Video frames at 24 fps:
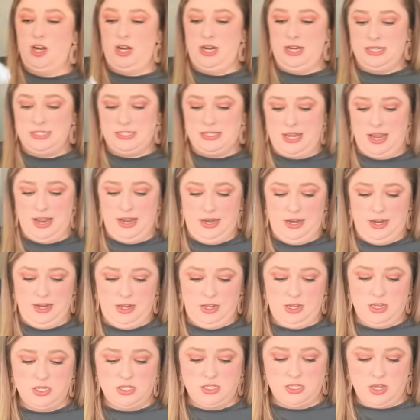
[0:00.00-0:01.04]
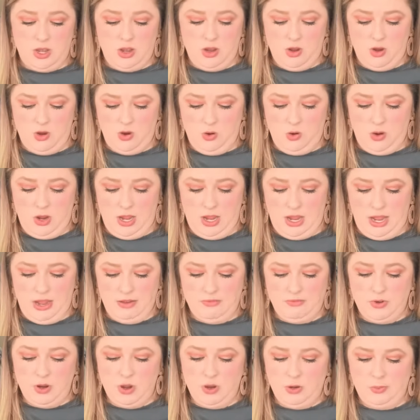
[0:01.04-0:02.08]
exciting. So
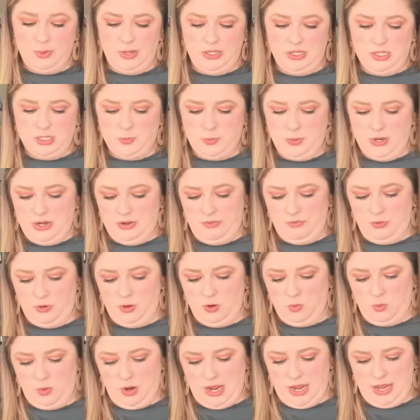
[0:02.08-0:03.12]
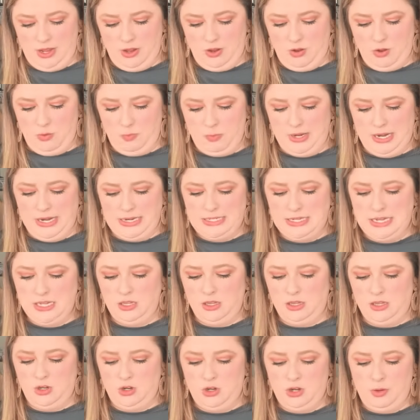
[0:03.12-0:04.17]
I've known about this brand for a while, but I
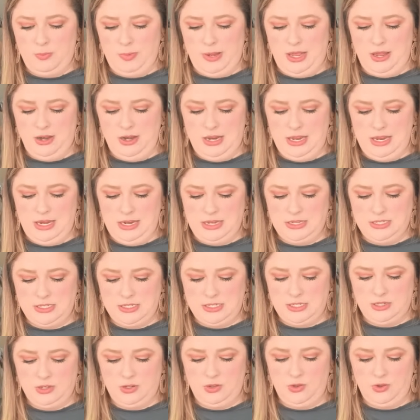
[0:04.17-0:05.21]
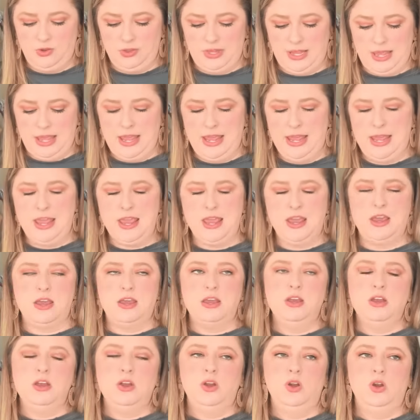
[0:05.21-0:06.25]
didn't learn about it until they
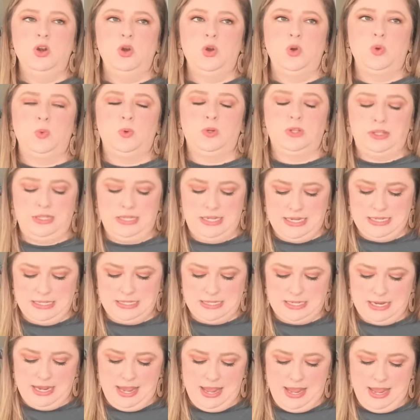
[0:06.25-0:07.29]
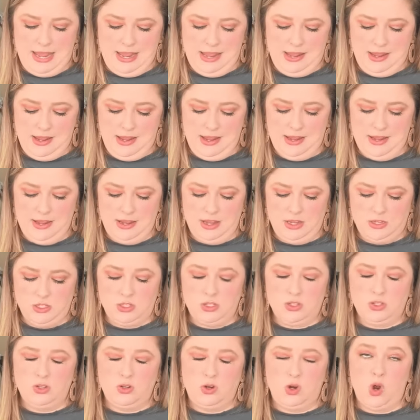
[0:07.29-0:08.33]
released a
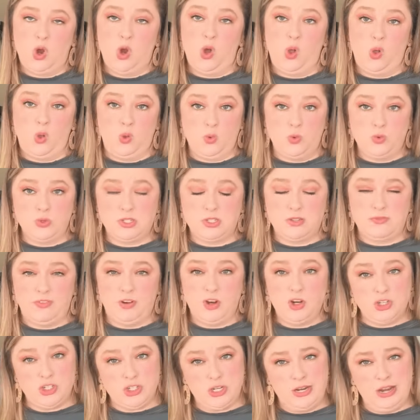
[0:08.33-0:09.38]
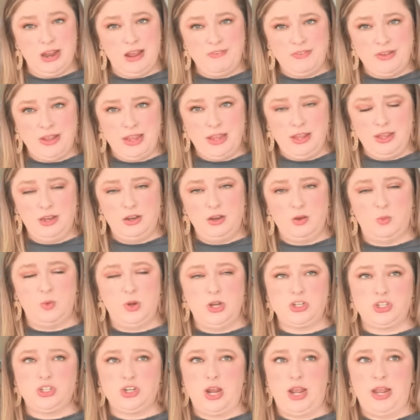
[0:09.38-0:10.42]
Kohls version of it,
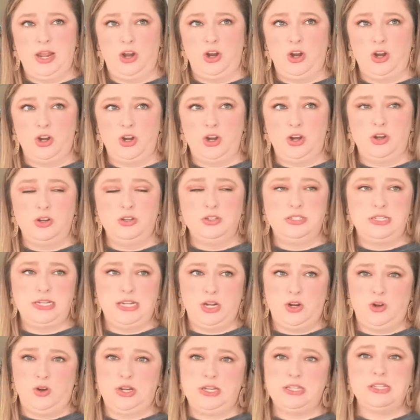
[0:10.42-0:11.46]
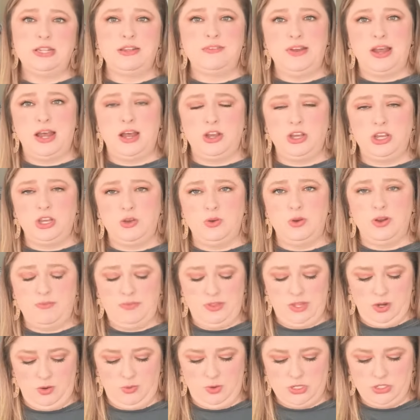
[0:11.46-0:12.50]
which I heard decreased the value of
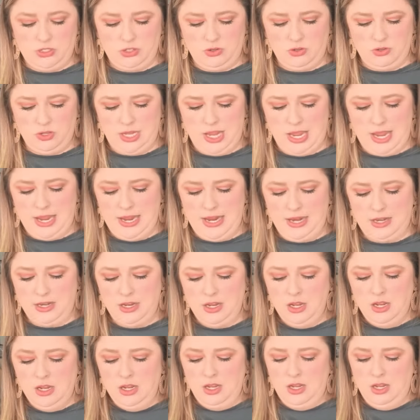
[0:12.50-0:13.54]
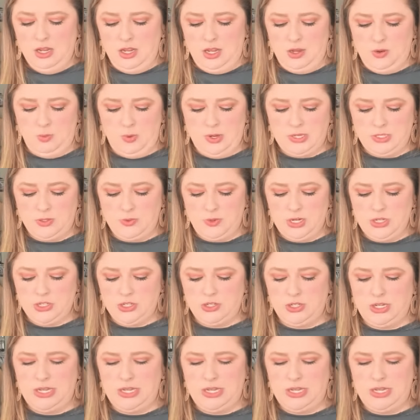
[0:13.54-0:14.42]
the original line. It was originally